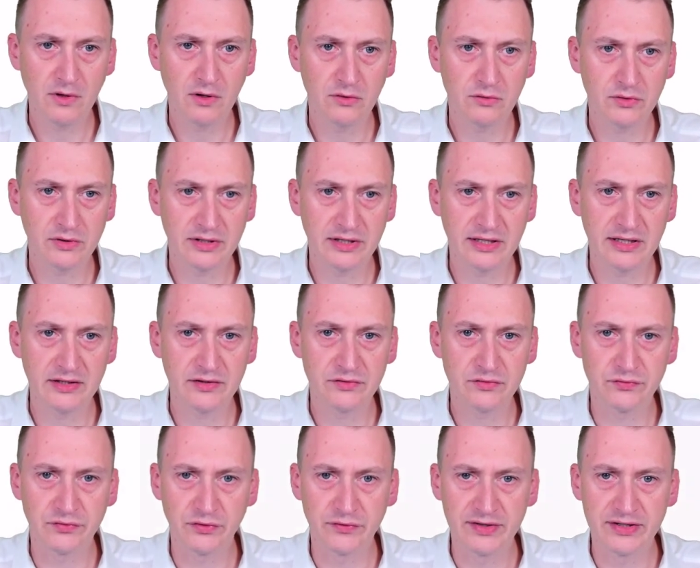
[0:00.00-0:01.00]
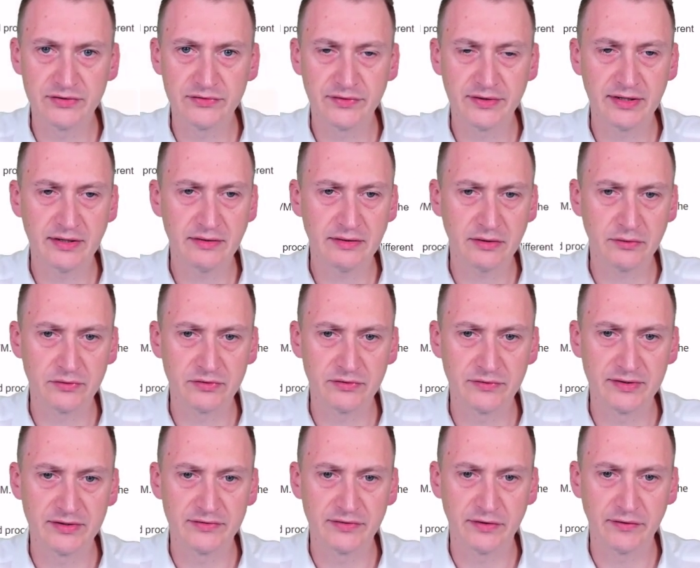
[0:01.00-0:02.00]
Okay, for vSphere, there was a
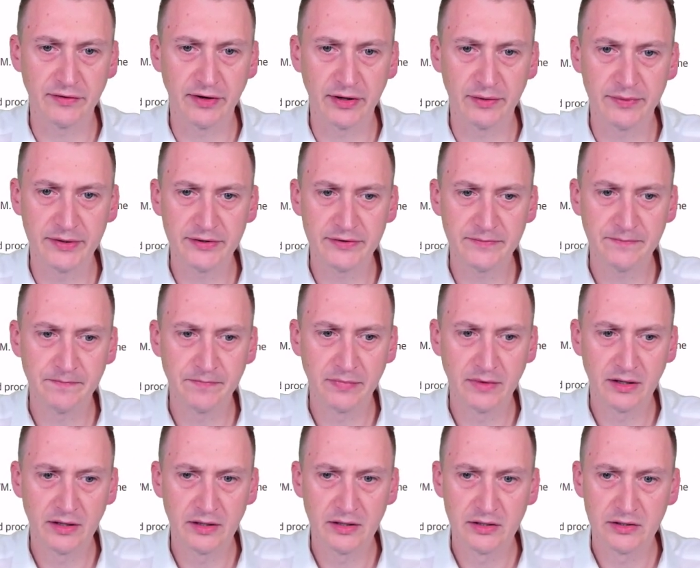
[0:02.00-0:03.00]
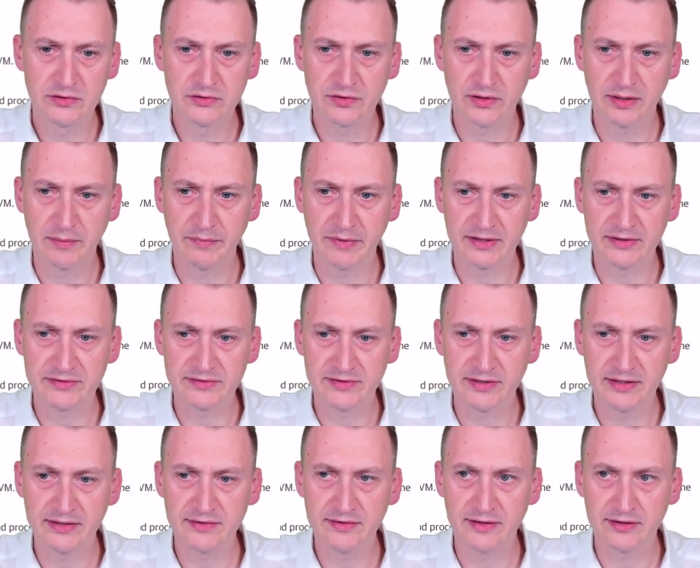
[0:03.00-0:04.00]
vSphere environment. So that makes
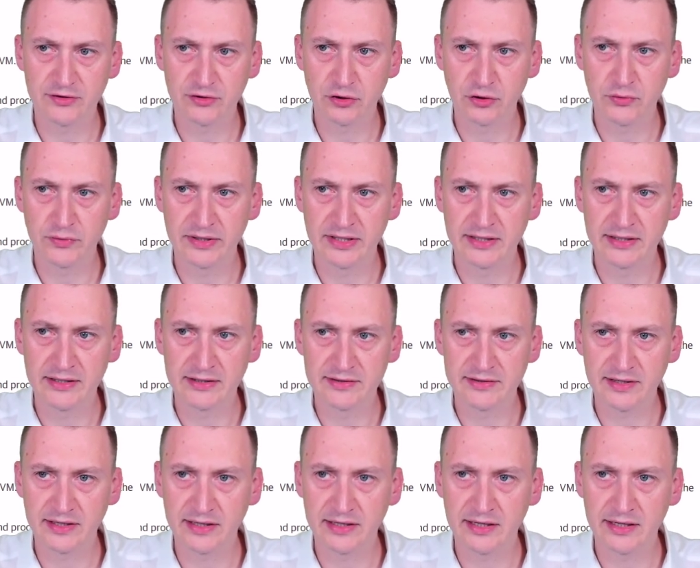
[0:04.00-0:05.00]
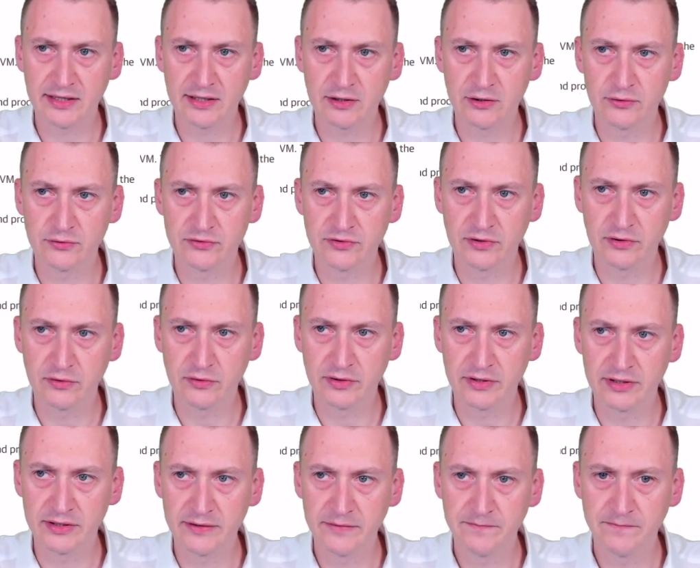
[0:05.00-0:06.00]
sense. Let's go in and take a closer look
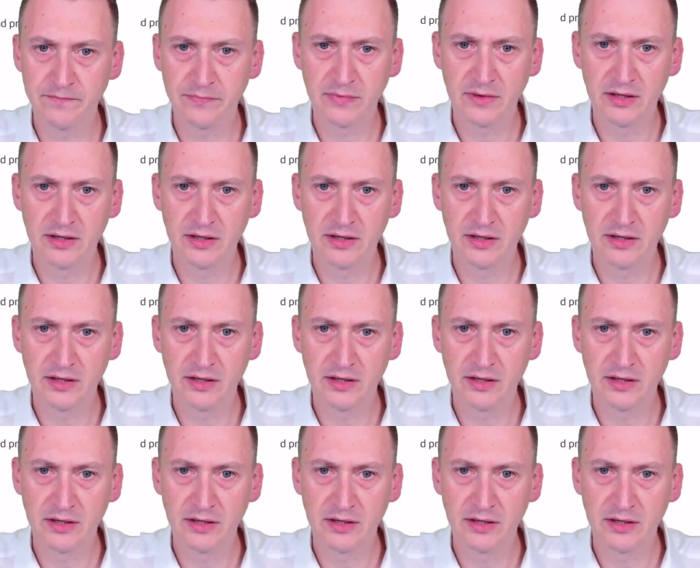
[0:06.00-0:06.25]
here.